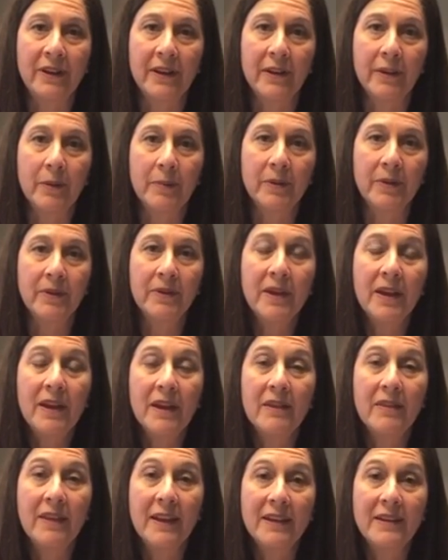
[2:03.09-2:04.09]
available,
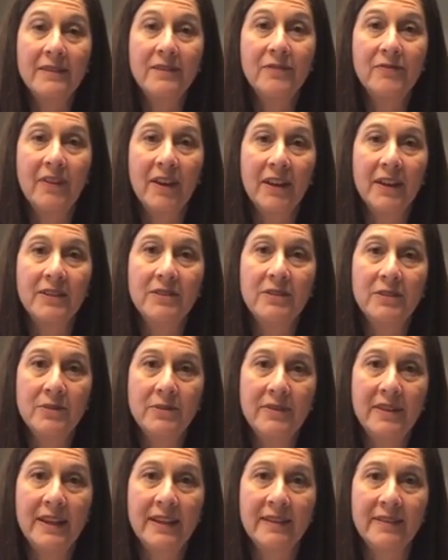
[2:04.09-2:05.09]
then it's fine to
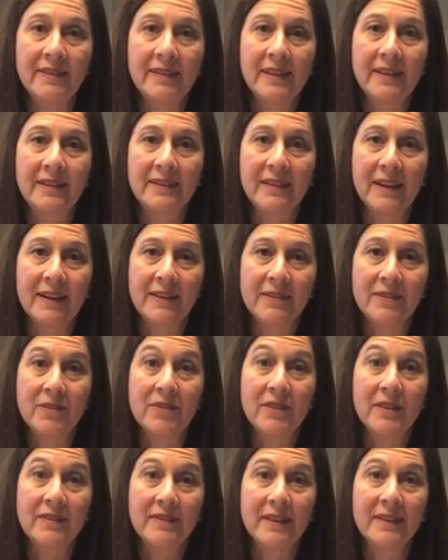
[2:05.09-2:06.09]
use hand
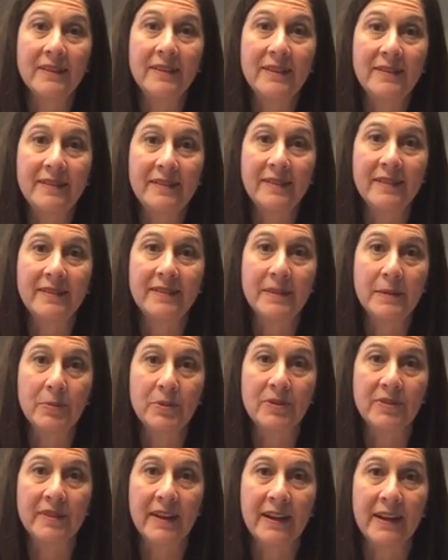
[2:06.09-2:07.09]
sanitizer that's at least sixty
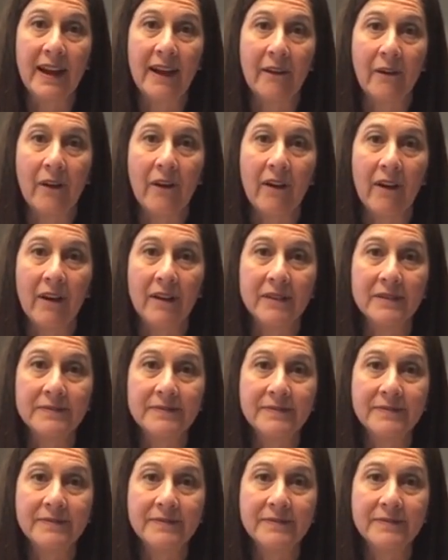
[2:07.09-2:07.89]
percent alcohol.